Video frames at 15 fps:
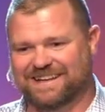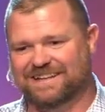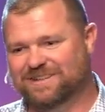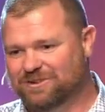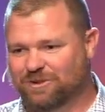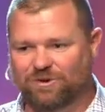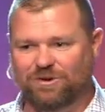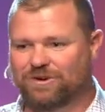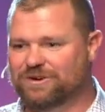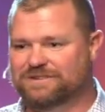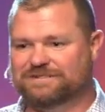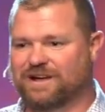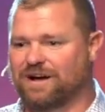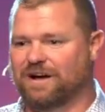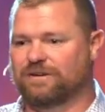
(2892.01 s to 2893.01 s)
And the
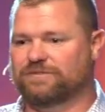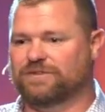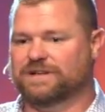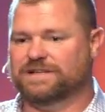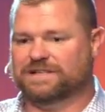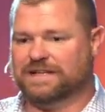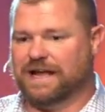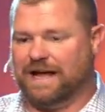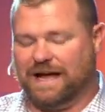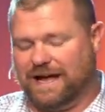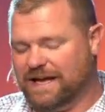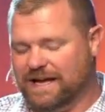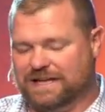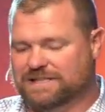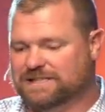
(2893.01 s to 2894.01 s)
Lord often,
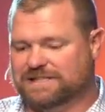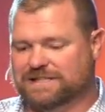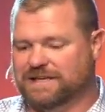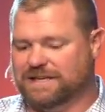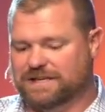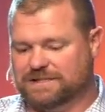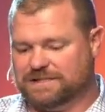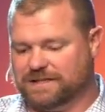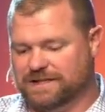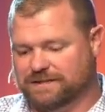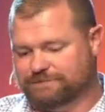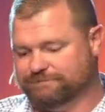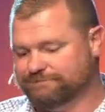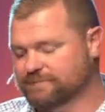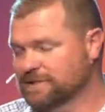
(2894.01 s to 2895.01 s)
I just think he's like,
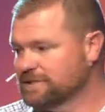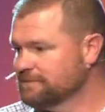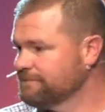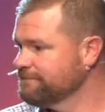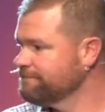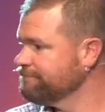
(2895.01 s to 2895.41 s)
well,